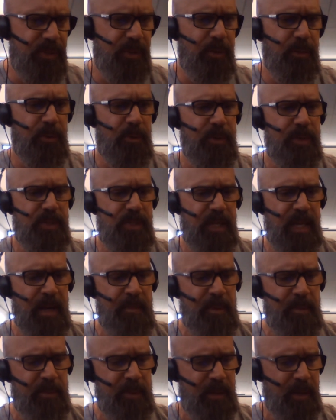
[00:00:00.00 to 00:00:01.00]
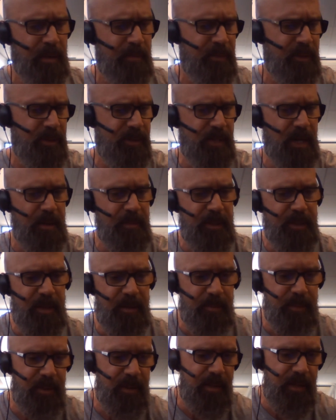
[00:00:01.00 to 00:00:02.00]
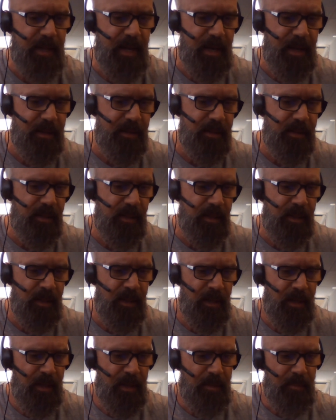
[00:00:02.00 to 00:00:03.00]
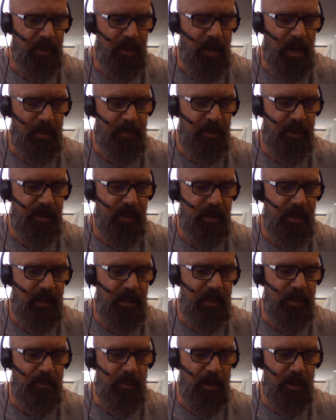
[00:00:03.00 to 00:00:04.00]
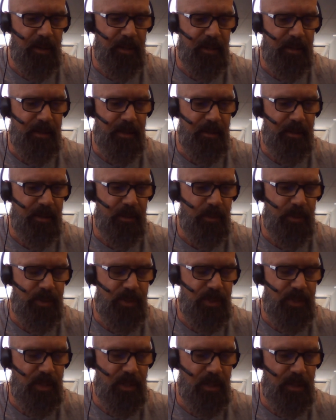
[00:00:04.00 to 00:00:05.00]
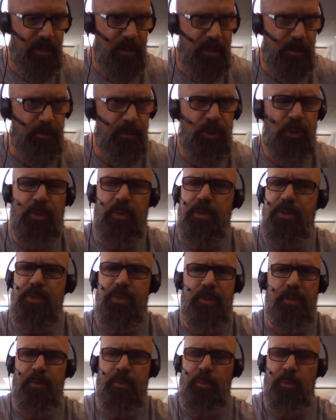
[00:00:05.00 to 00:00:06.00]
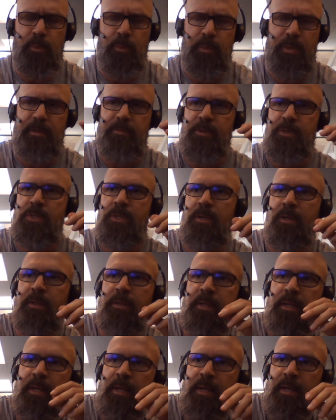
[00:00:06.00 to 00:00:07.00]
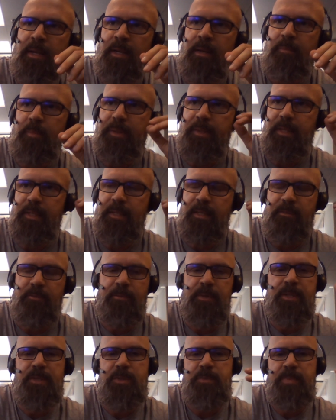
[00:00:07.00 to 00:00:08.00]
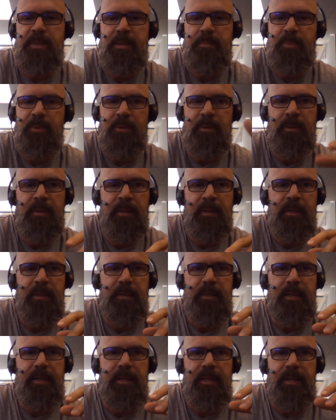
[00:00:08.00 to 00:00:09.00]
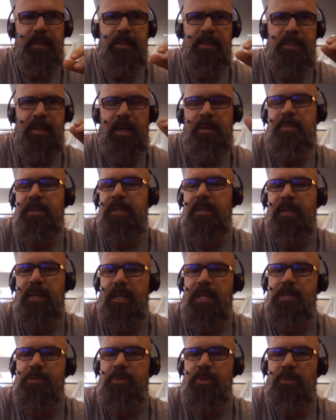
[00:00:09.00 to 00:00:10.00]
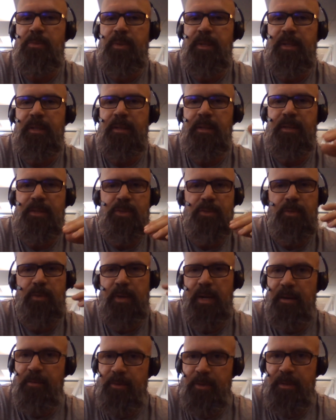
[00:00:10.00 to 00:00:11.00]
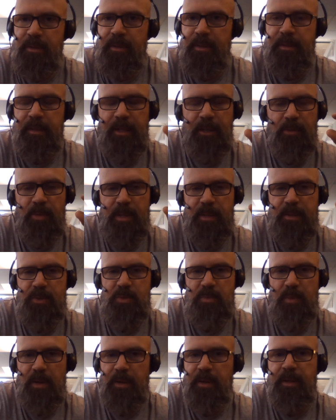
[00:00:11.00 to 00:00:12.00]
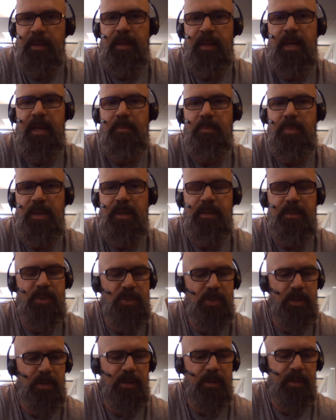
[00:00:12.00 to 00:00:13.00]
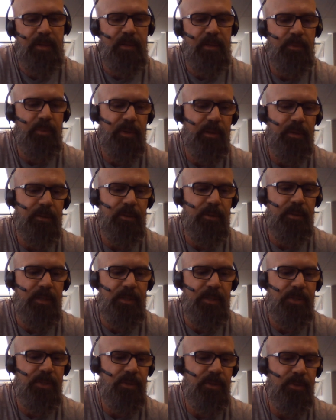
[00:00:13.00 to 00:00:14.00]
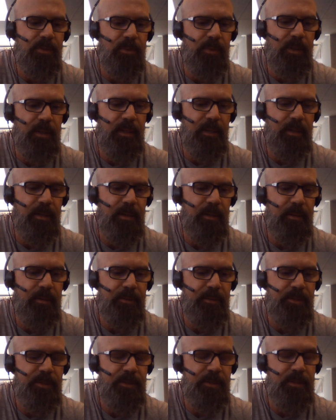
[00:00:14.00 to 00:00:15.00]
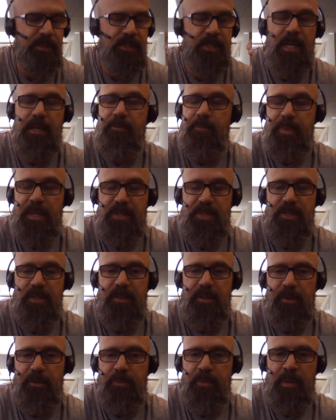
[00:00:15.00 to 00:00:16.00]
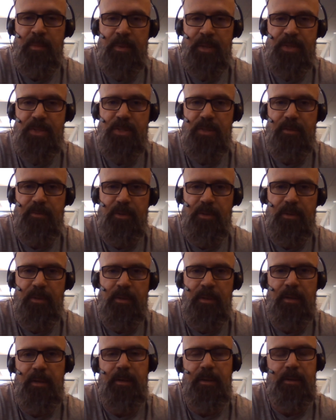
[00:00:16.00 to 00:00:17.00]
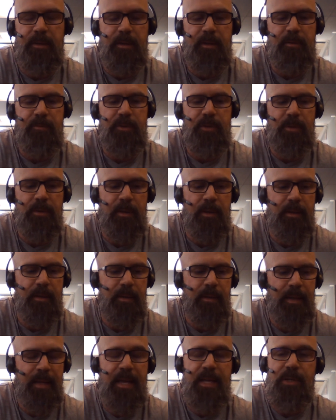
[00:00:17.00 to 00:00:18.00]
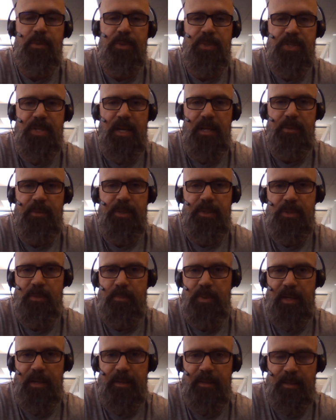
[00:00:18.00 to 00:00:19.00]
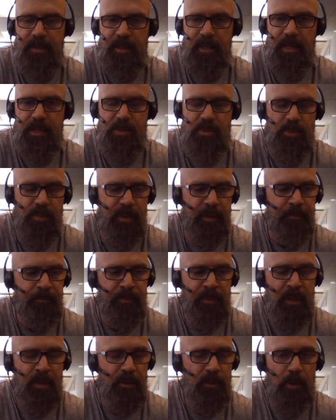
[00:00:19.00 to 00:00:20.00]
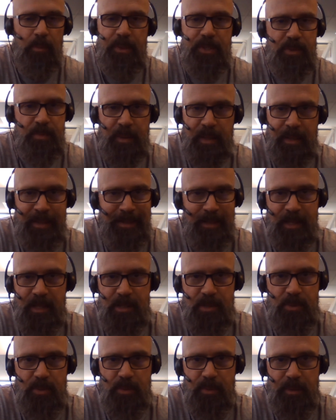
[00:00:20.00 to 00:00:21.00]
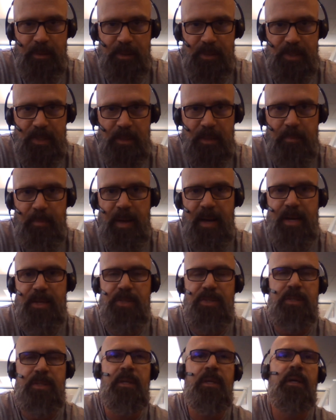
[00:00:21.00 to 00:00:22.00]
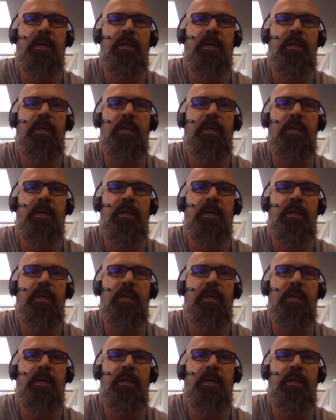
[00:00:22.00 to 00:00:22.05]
and 30s. I can't remember the name of the diamond company that had the monopoly in the market. I think it was De Beers or whatever it's called. But they convinced people that a diamond engagement ring is forever, and they created this marketing campaign that started out with you need to save basically 3 months of your annual salary to buy the engagement ring. Nobody's bought engagement rings in the past